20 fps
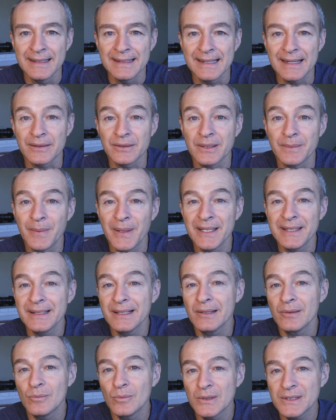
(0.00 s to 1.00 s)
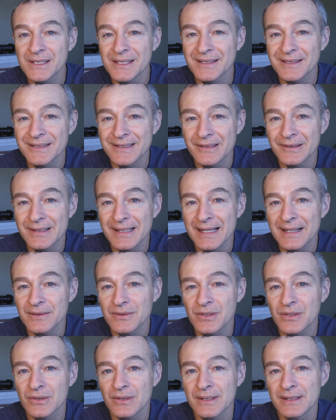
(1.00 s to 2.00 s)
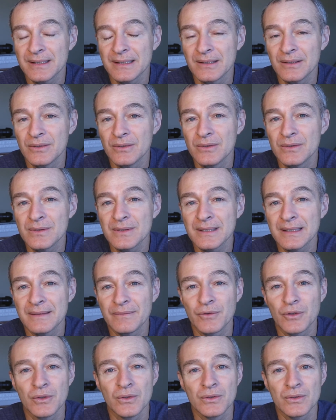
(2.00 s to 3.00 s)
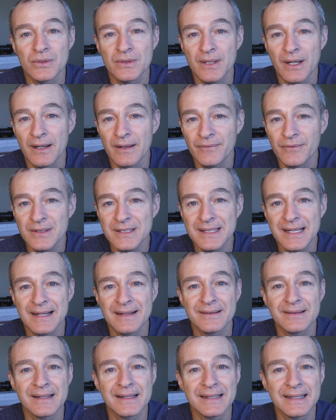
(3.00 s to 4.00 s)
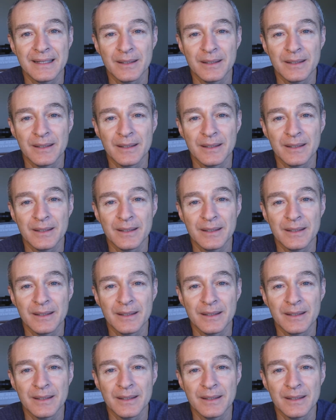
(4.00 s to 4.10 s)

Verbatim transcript: Now, depending on which clearinghouse you're gonna use, if you use Office Ally,